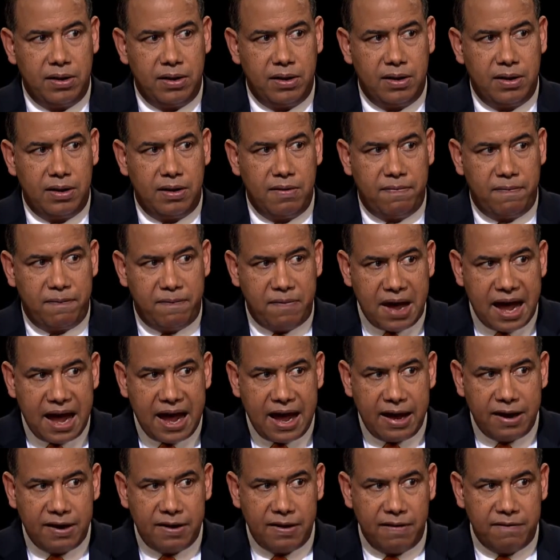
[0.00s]
the
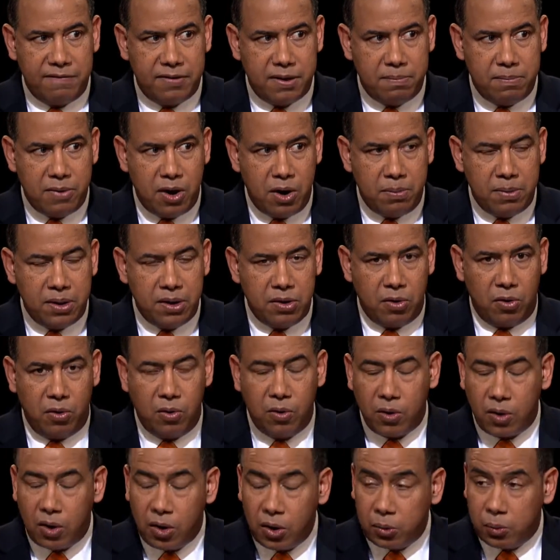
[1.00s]
fad of the moment,
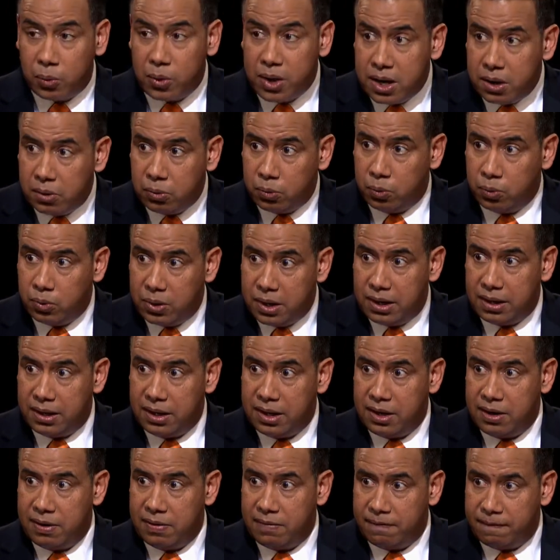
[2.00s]
or are we
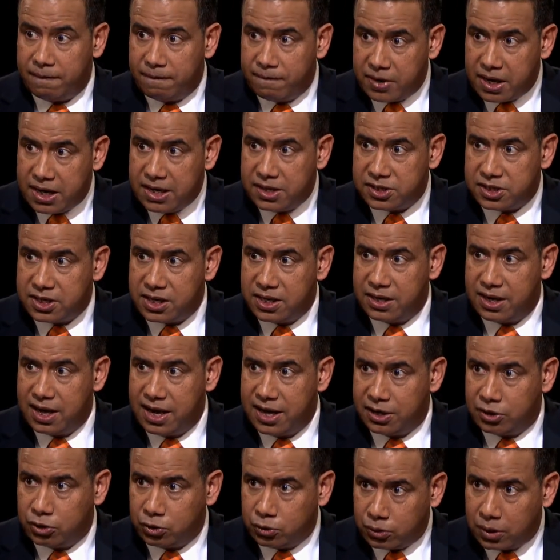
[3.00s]
really facing
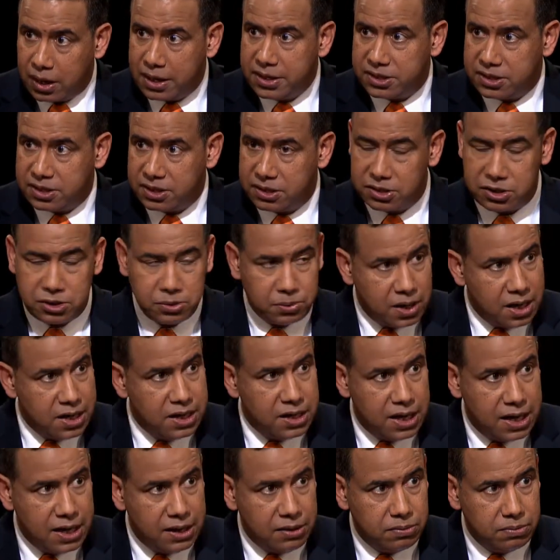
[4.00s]
a crisis right
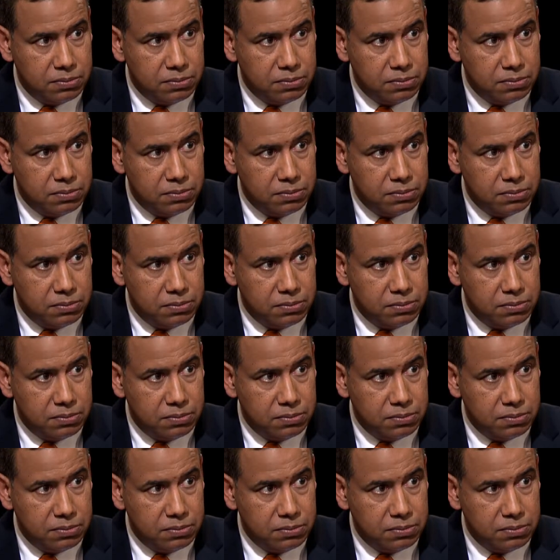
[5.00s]
now?